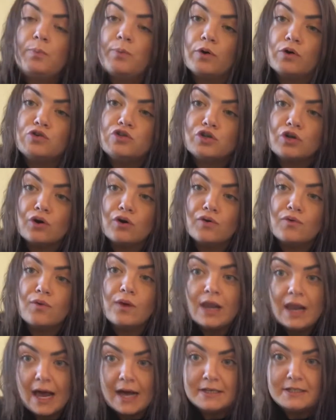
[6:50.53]
Portugal
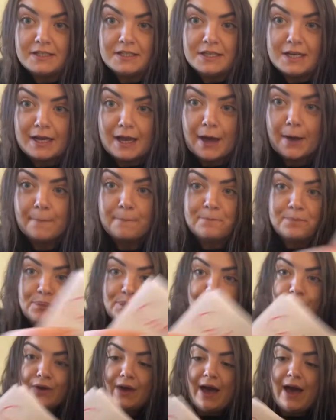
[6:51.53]
last year.
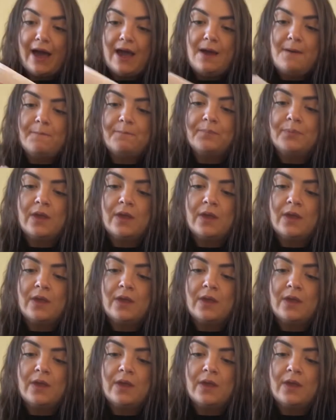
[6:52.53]
Okay.